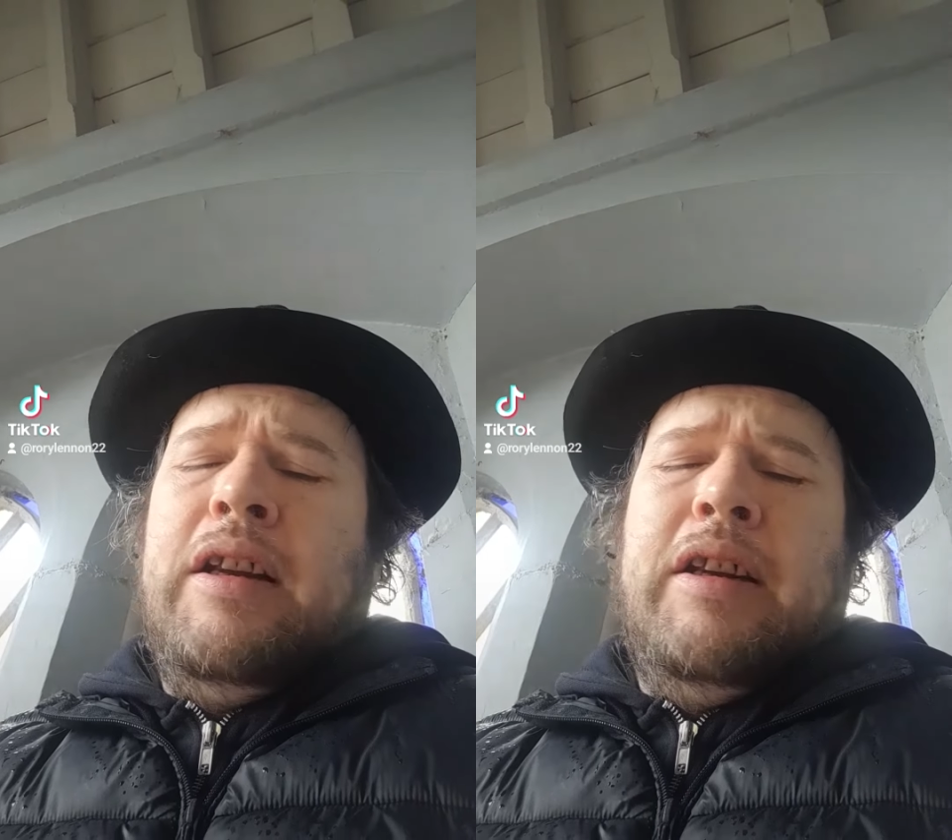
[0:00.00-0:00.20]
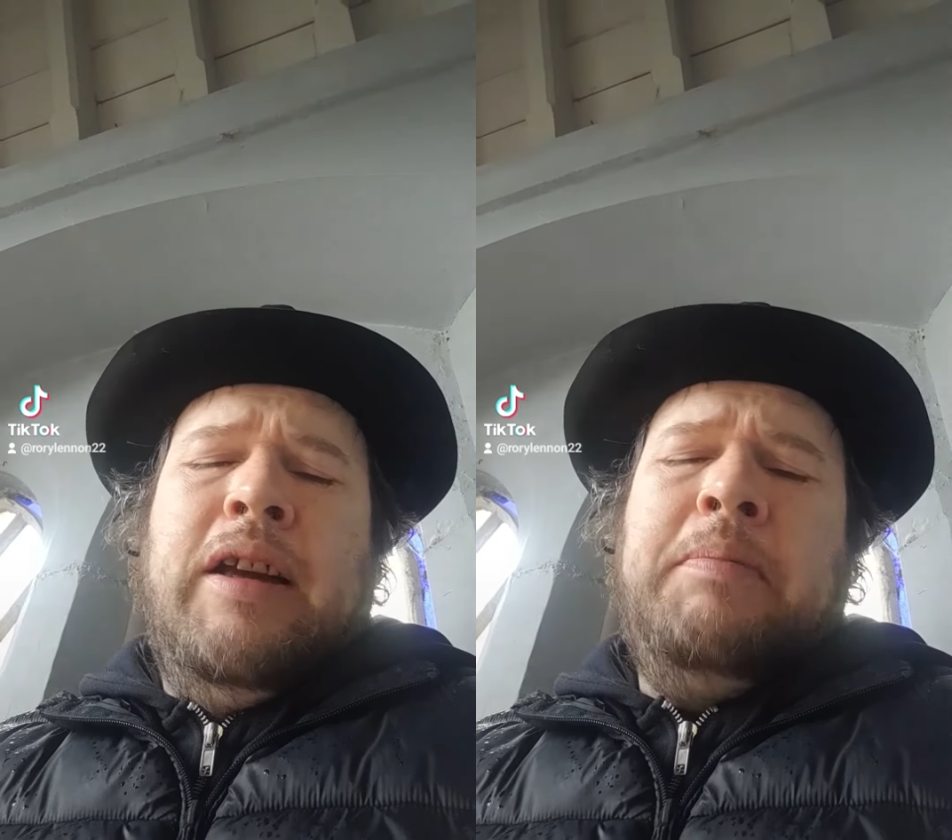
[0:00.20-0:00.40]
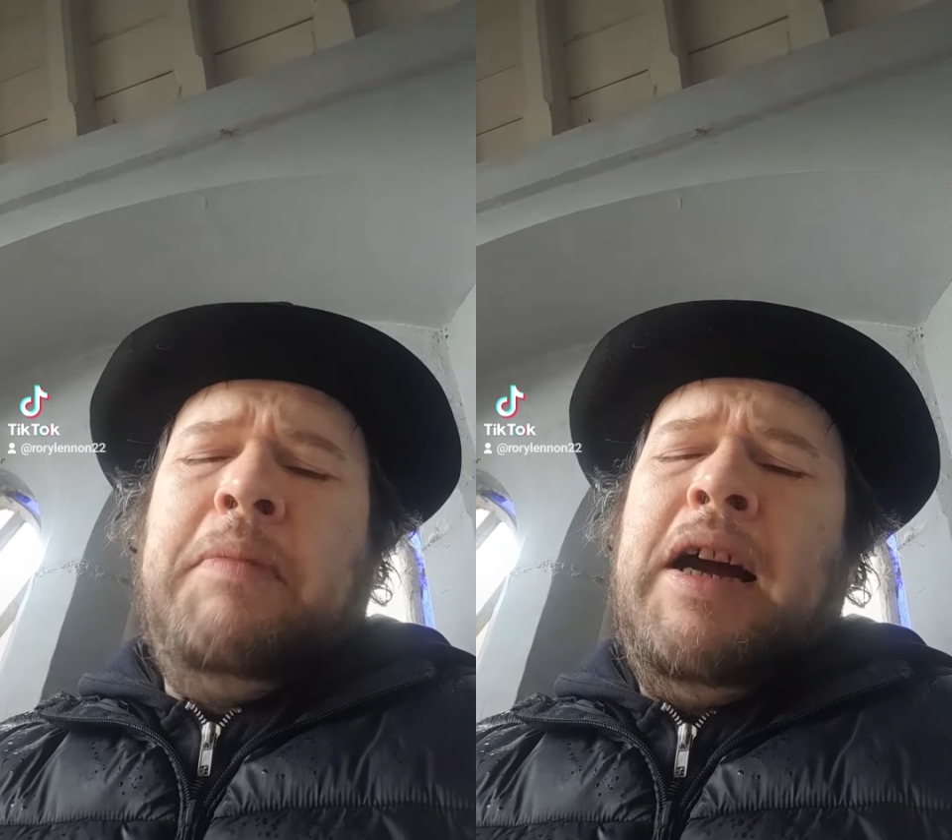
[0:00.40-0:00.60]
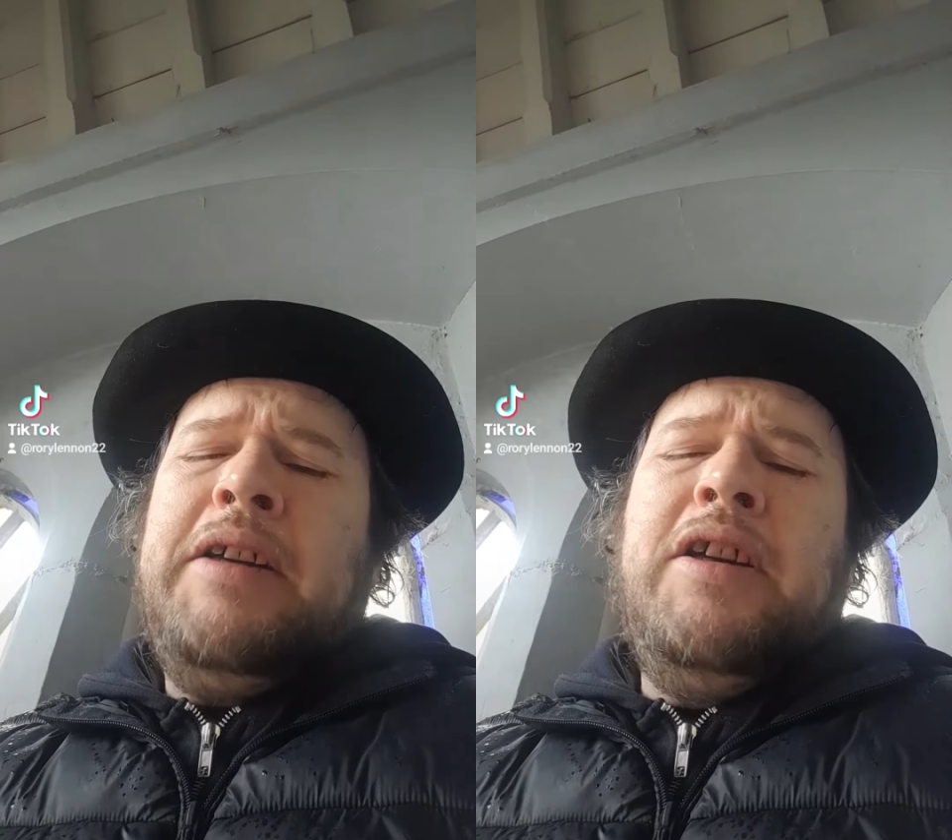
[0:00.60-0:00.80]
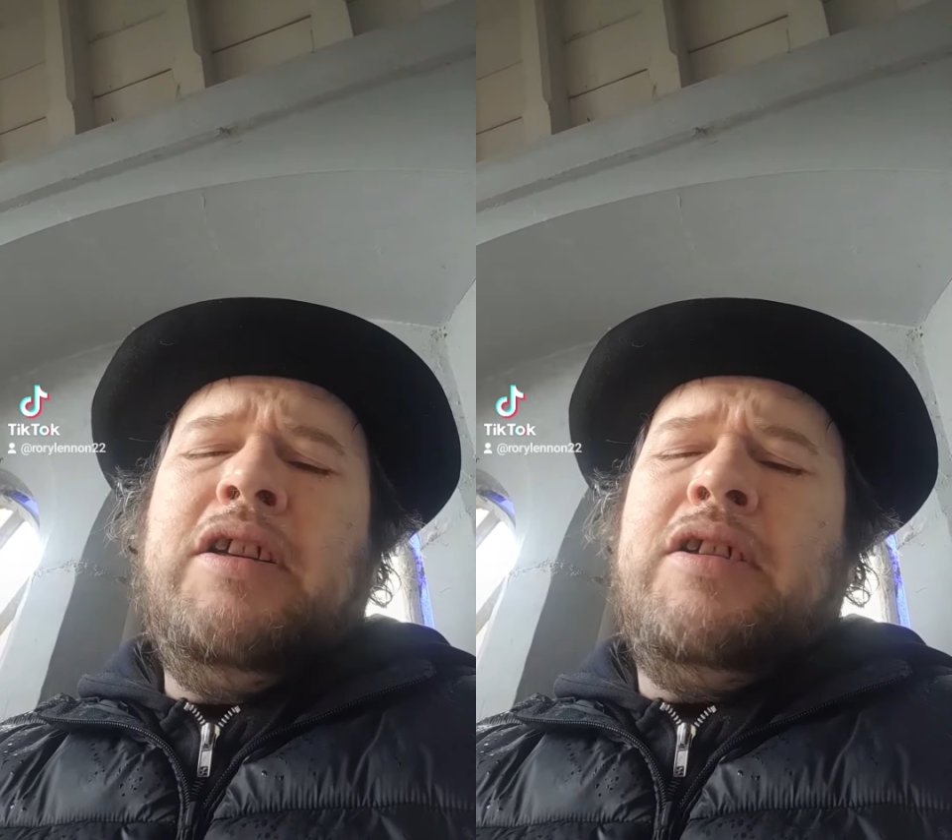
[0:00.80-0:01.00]
Let my
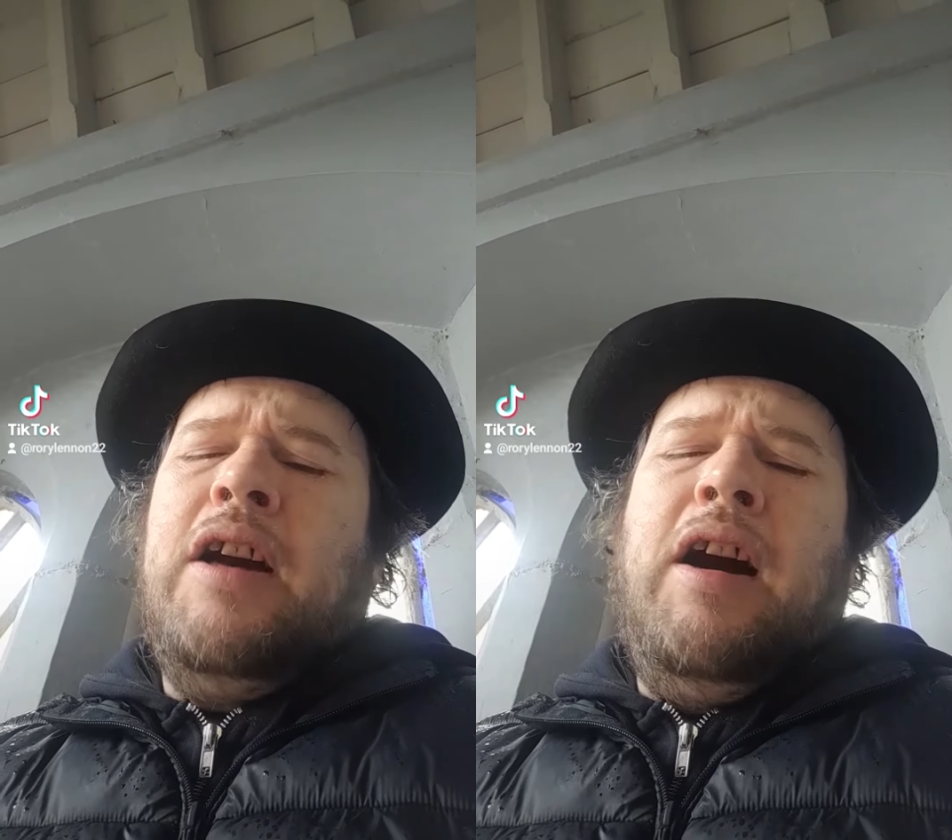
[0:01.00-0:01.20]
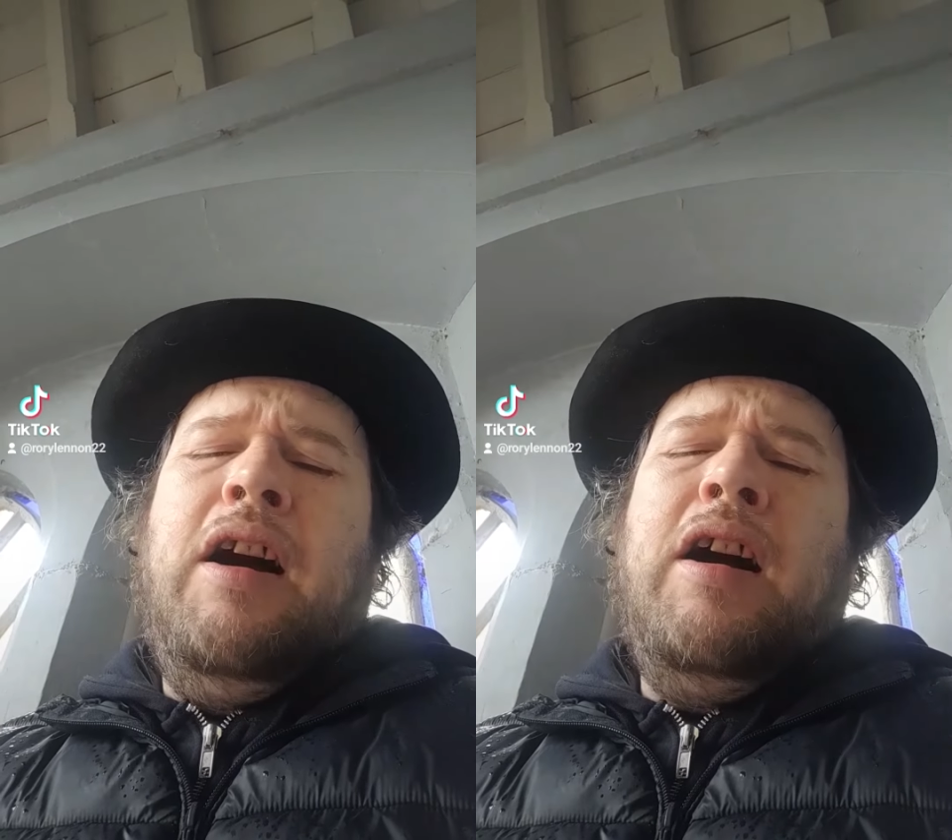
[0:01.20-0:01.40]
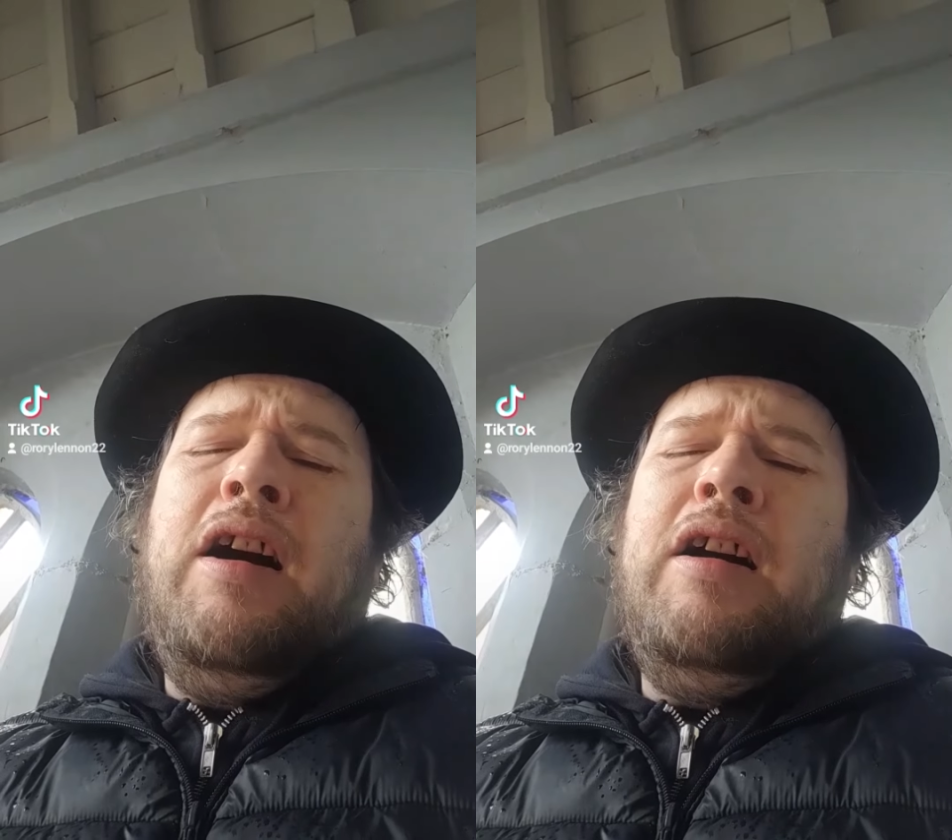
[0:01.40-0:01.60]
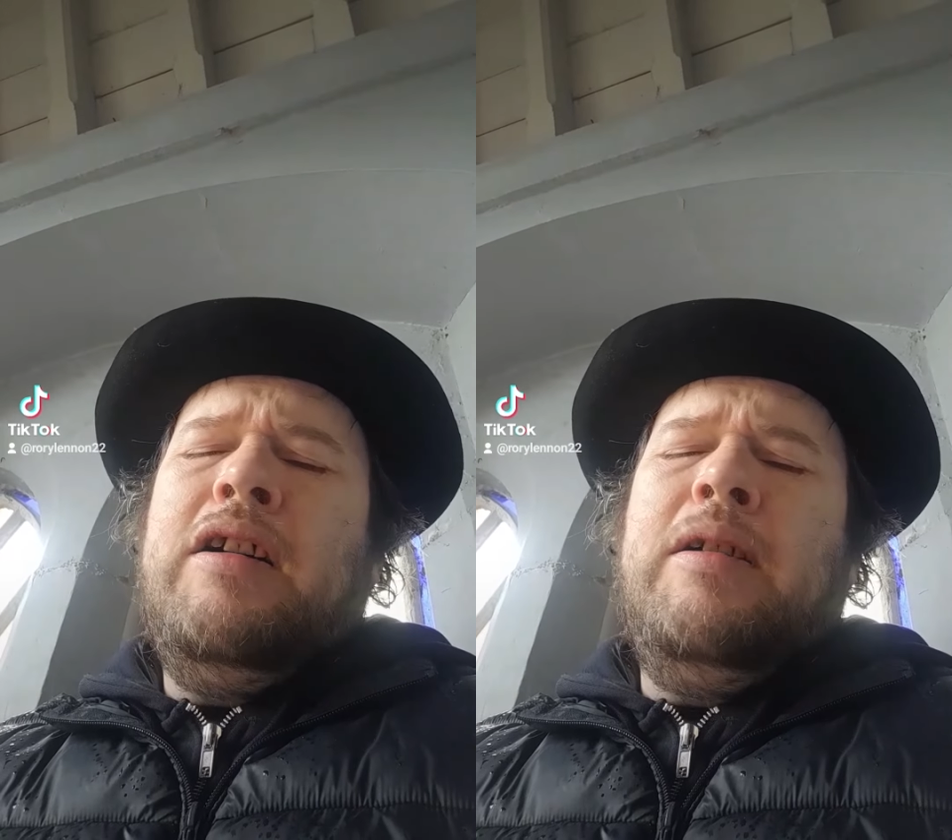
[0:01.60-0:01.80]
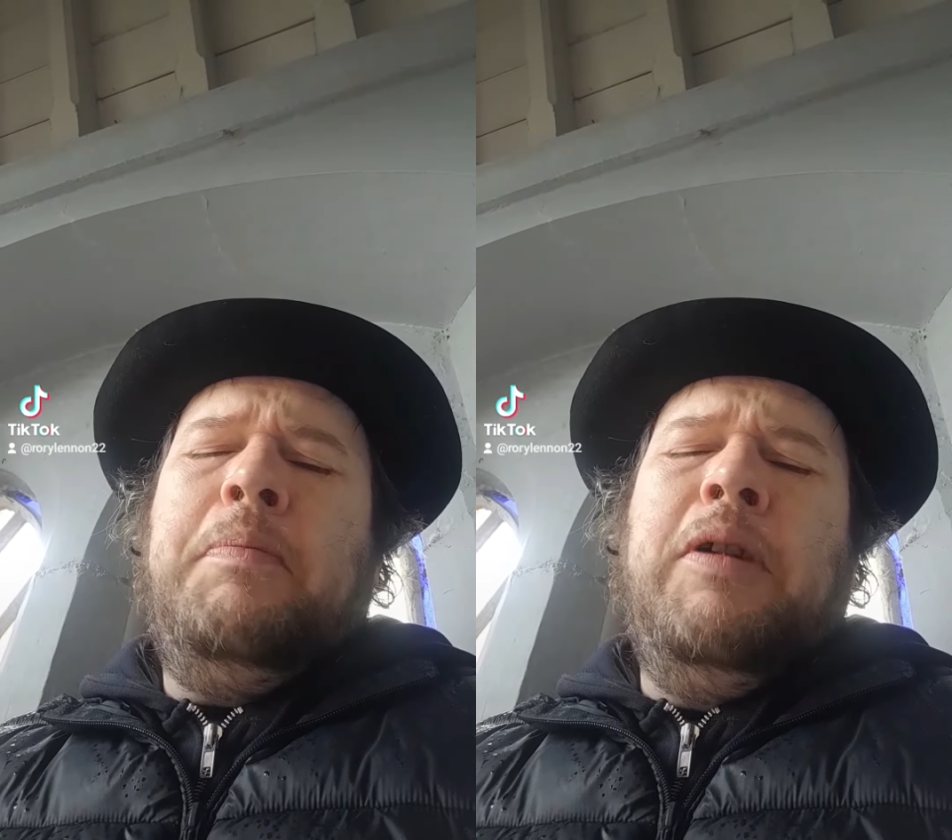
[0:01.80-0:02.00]

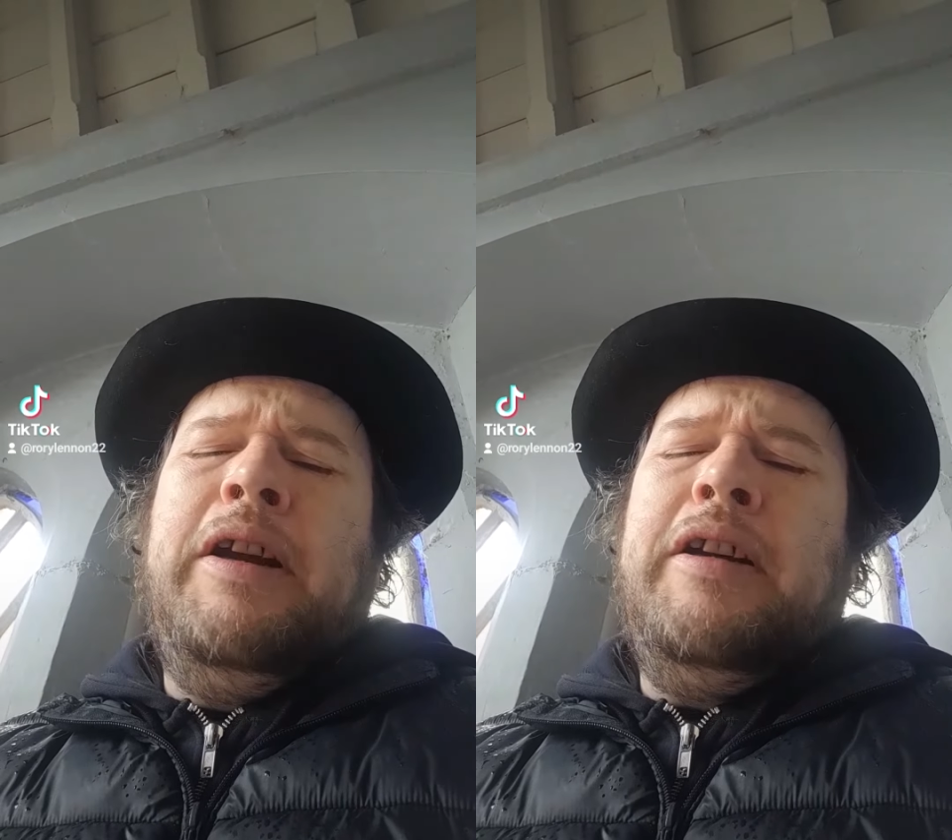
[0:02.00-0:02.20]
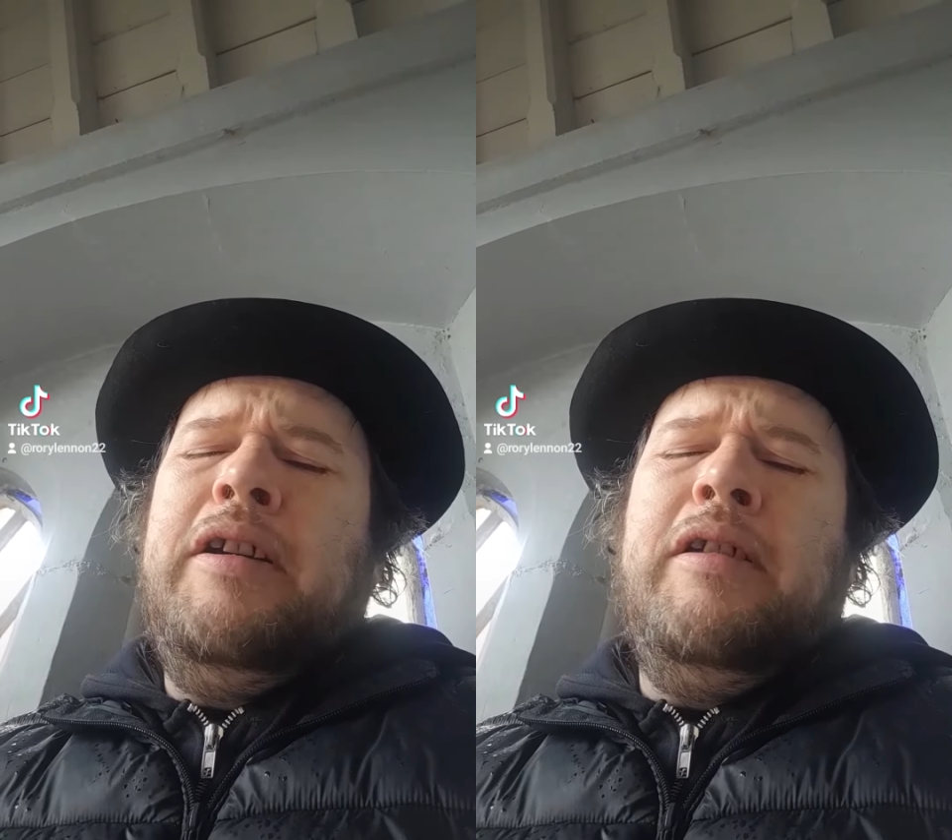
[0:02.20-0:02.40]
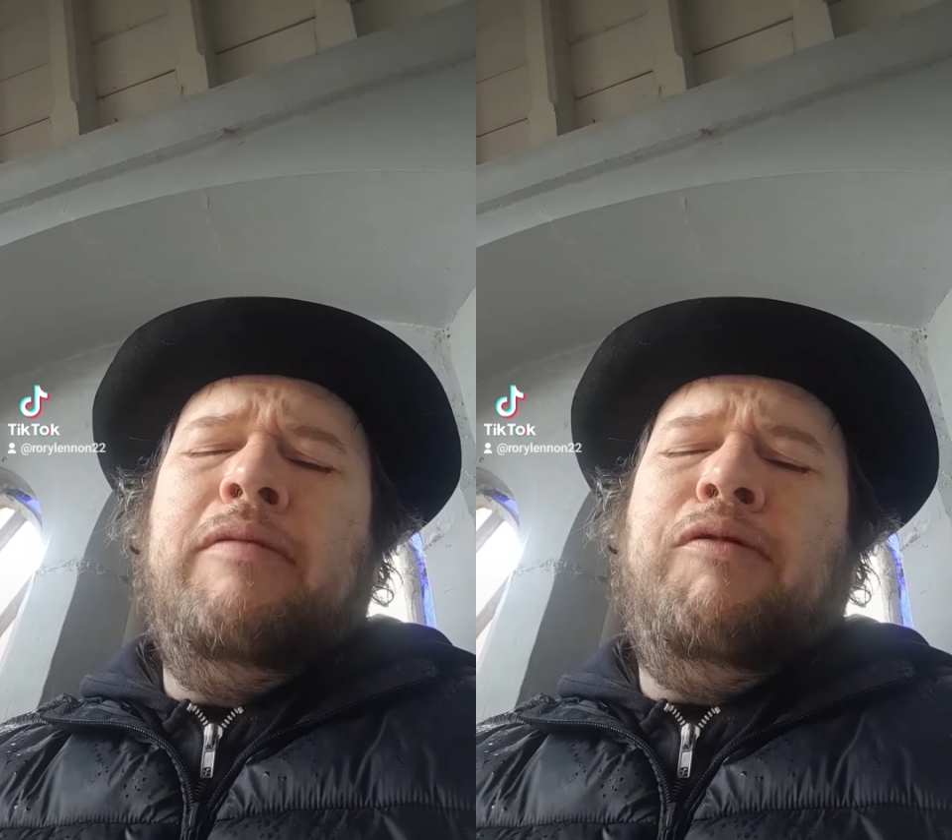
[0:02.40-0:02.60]
guitar playing